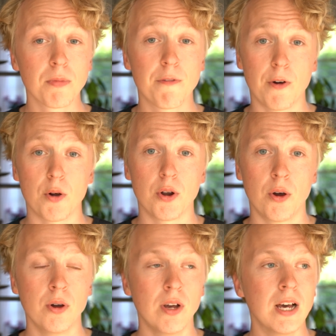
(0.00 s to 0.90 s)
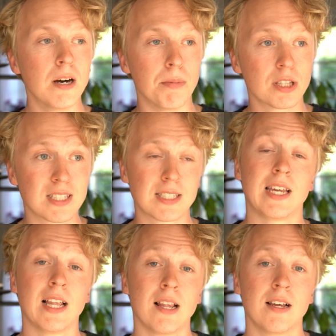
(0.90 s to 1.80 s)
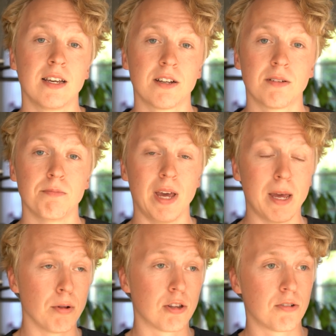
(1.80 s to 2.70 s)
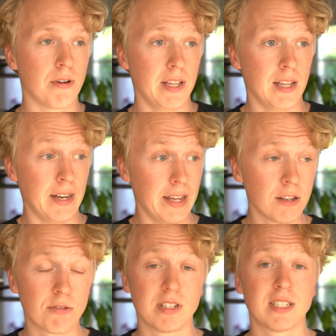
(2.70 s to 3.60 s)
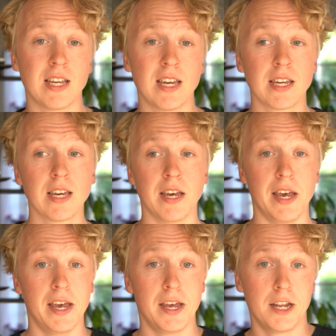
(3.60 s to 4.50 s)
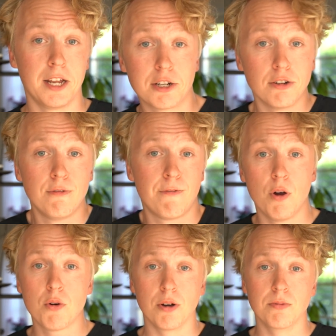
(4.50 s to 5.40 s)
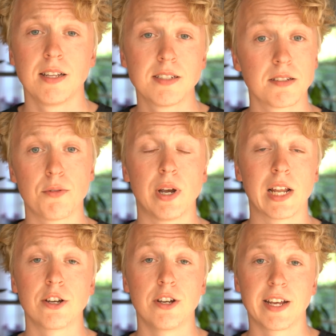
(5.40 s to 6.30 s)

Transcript: the photo, but still be able to create an interesting and a good photo. This is a really good